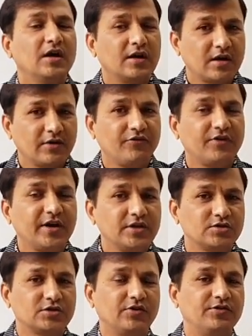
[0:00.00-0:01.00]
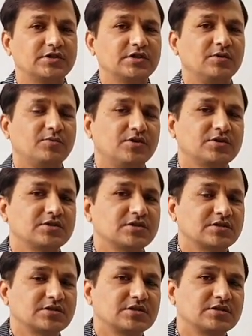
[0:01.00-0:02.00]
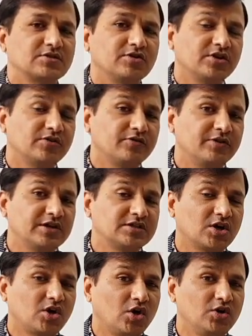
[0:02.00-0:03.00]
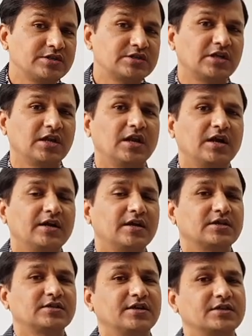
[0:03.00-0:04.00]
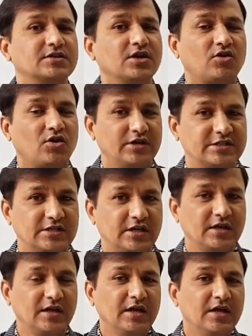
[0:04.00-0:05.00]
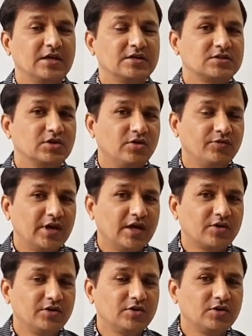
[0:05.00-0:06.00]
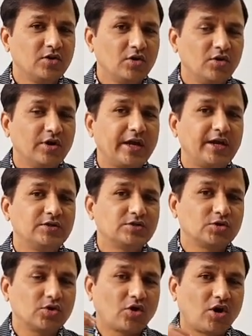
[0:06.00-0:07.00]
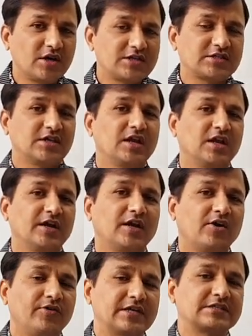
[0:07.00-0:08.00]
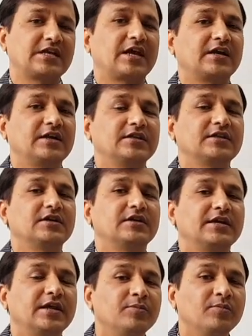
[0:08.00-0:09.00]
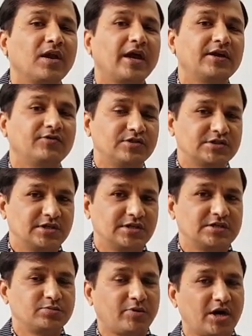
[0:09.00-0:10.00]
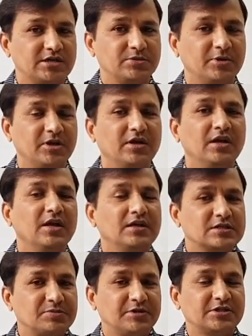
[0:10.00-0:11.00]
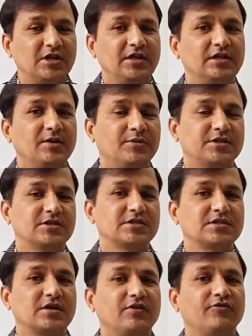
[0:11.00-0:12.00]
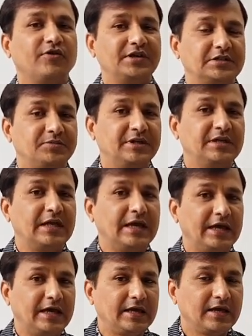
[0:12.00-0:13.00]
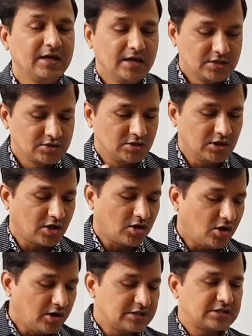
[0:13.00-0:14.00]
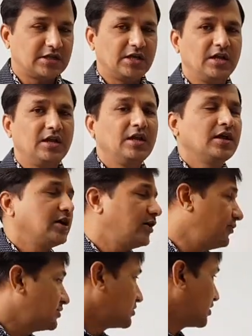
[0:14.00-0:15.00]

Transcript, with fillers: referring to the vision process is one, one is the cone cell and other is the rod cell. So we are going to look into rod cell and how exactly the dim light vision is possible especially in the presence of vitamin A. So the rod cell which